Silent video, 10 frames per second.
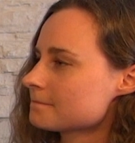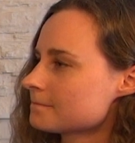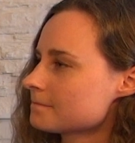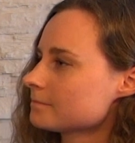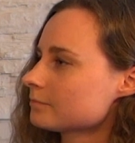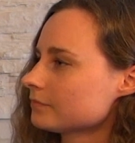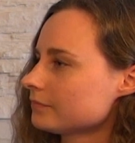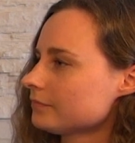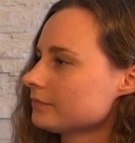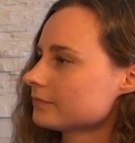
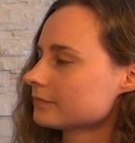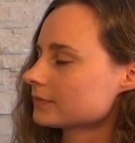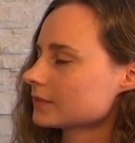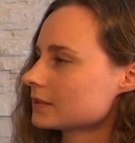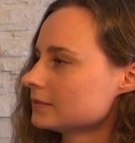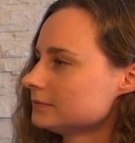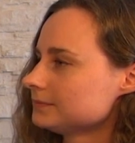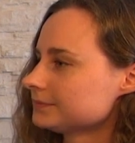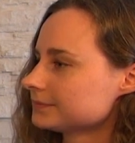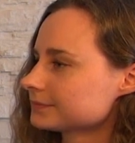
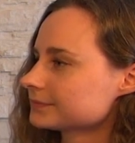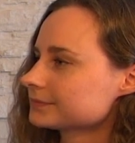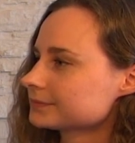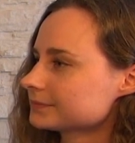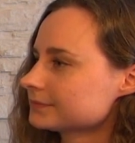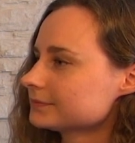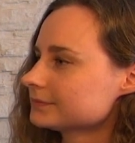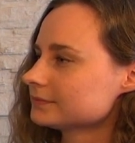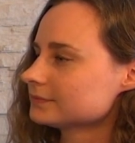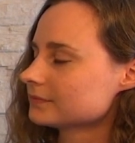
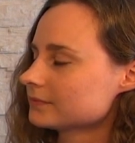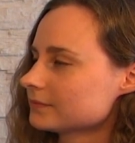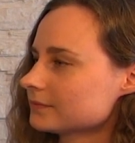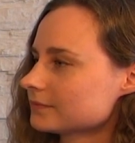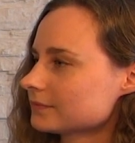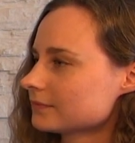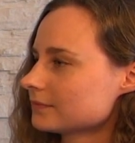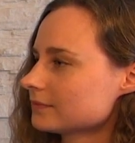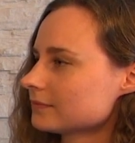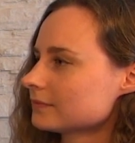
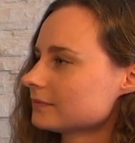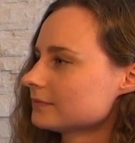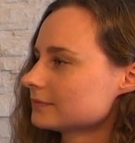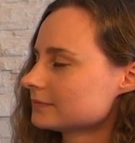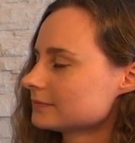[no speech]